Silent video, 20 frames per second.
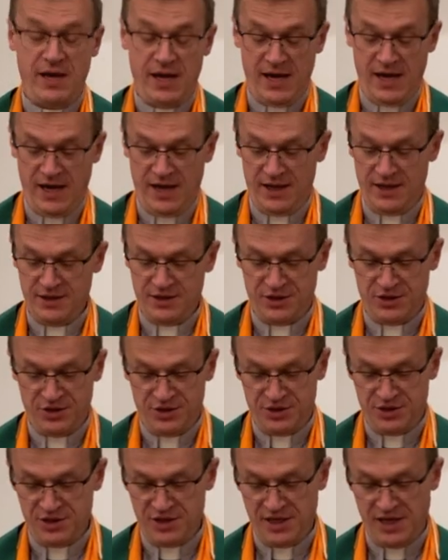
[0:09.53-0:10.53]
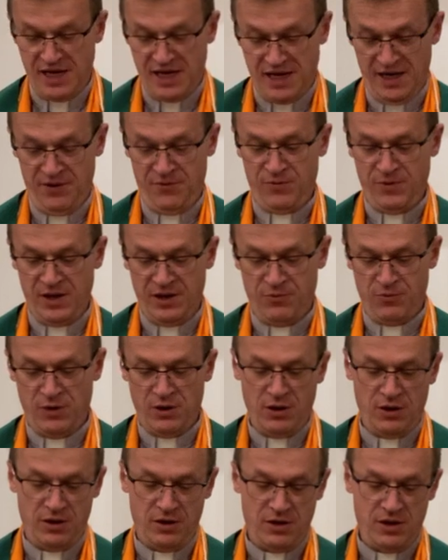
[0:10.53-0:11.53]
and today we
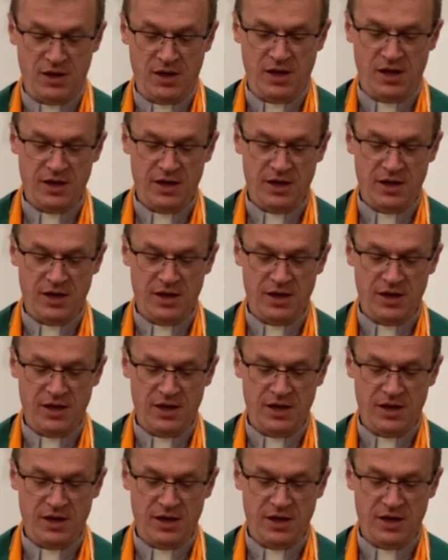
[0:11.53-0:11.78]
will